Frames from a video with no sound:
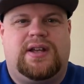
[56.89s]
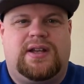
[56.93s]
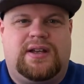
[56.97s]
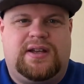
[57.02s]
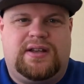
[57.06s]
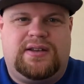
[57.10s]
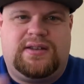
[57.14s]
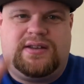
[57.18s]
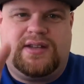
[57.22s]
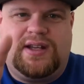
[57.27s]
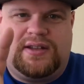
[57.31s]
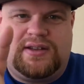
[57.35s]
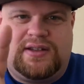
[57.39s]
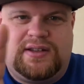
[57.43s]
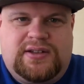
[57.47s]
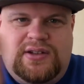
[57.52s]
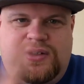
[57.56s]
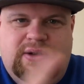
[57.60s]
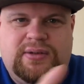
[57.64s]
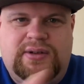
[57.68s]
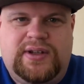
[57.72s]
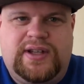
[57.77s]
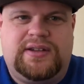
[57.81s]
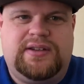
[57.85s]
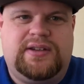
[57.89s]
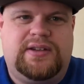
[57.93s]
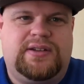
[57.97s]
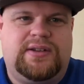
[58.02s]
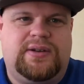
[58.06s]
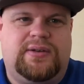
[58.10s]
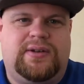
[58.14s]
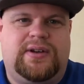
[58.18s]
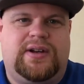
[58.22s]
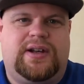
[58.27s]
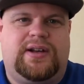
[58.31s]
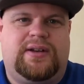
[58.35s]
because it's got the two lenses
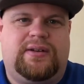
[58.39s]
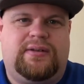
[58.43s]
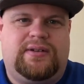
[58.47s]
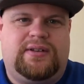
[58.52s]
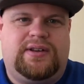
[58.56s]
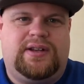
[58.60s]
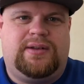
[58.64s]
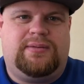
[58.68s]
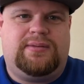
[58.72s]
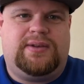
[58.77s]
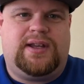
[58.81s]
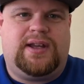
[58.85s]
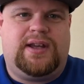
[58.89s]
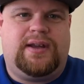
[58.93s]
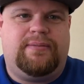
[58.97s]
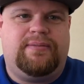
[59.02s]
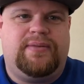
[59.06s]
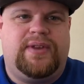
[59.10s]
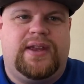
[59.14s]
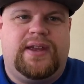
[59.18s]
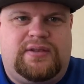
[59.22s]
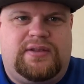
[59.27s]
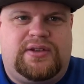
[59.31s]
going on at the same time.